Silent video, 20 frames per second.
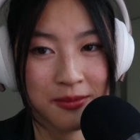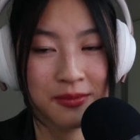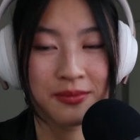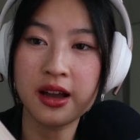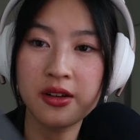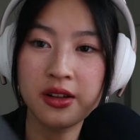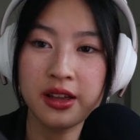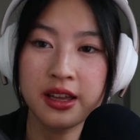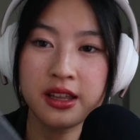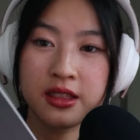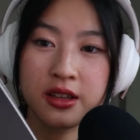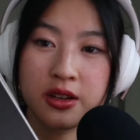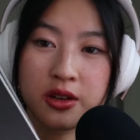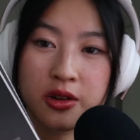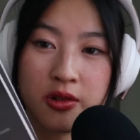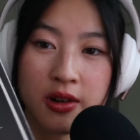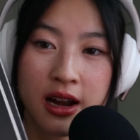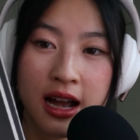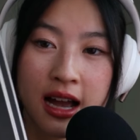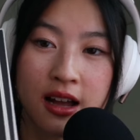Now, in the
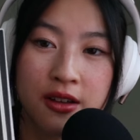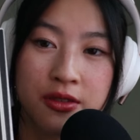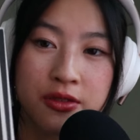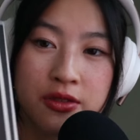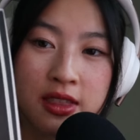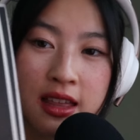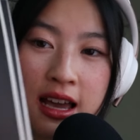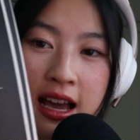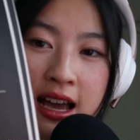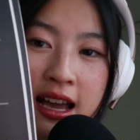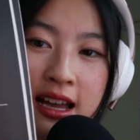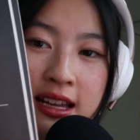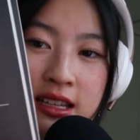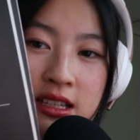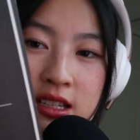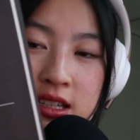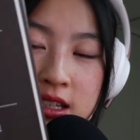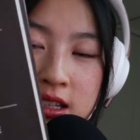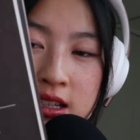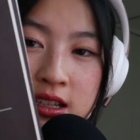graph
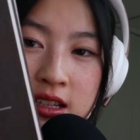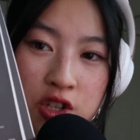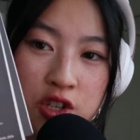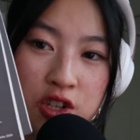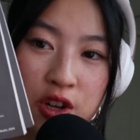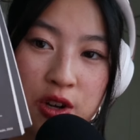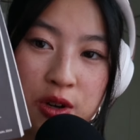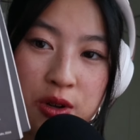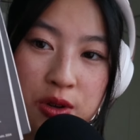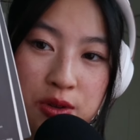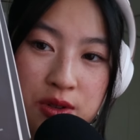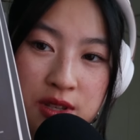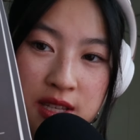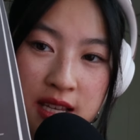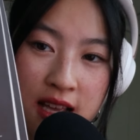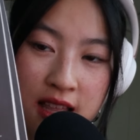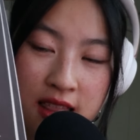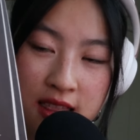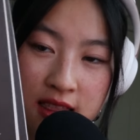that shows